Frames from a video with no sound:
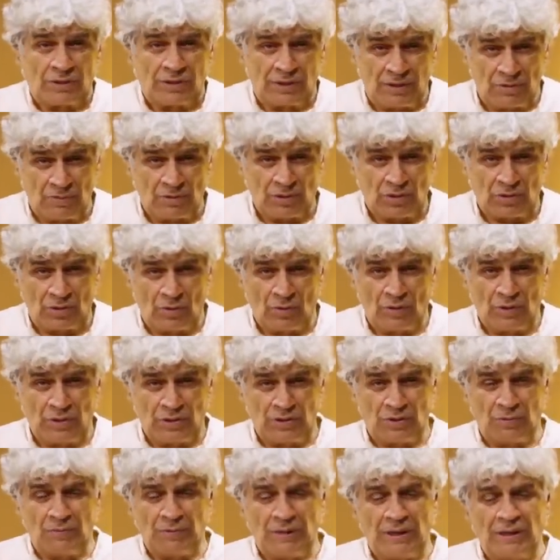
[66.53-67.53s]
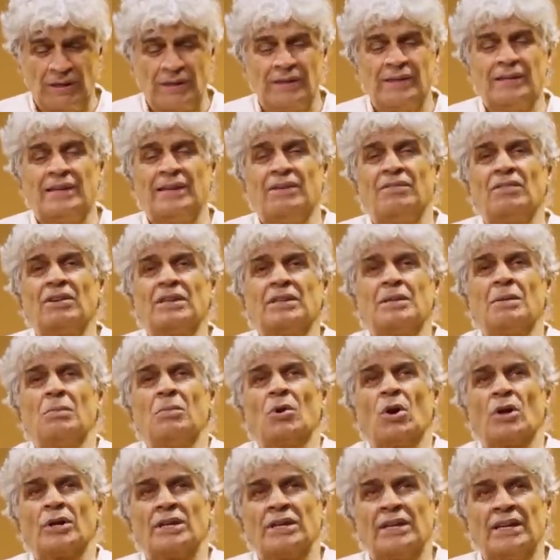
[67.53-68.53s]
He was going to be leaving the
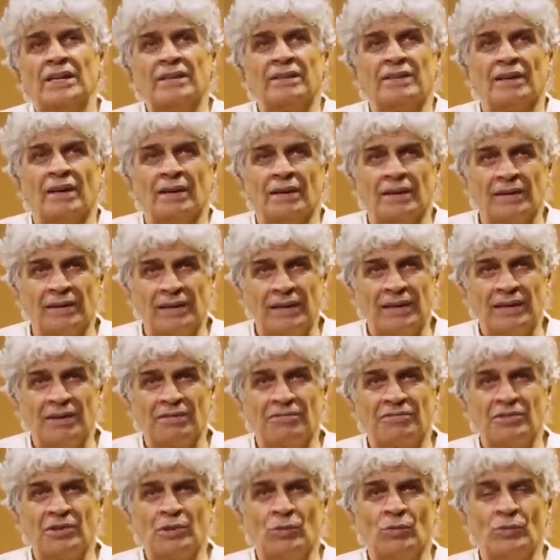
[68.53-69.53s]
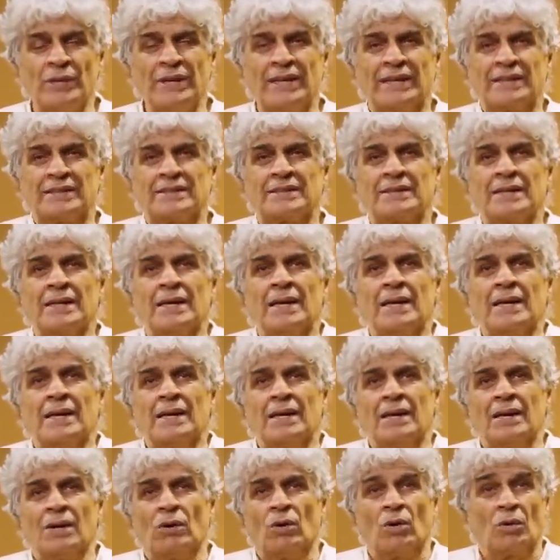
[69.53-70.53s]
body in a few weeks
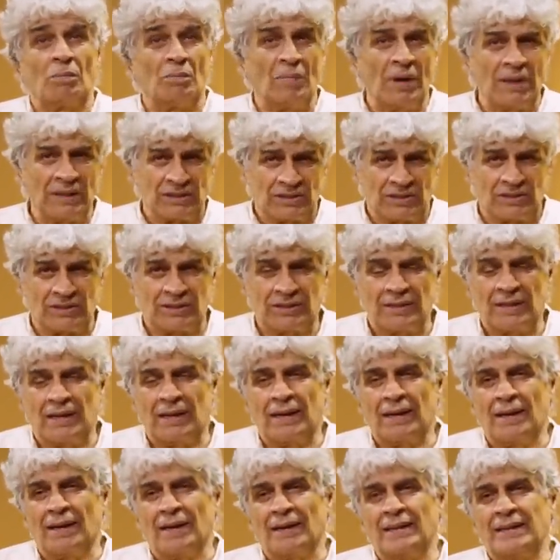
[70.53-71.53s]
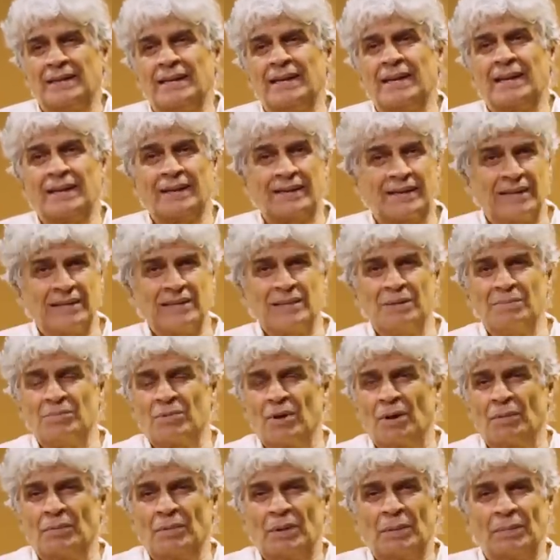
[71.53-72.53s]
or months. He had a kidney
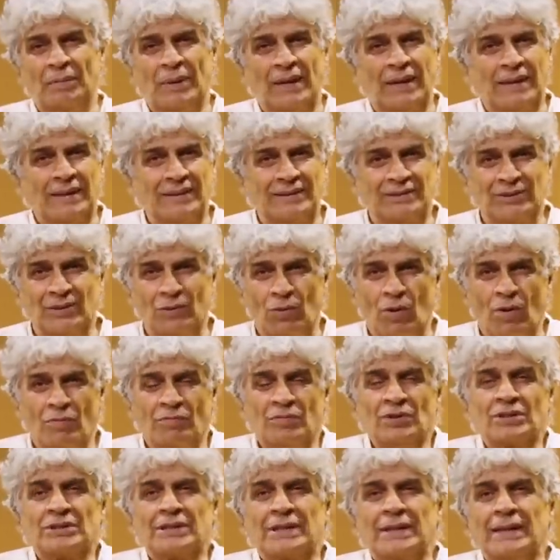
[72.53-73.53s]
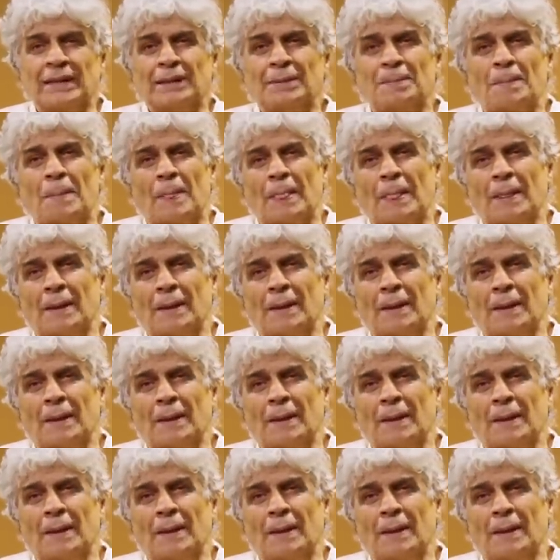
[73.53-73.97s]
problem, and so obviously.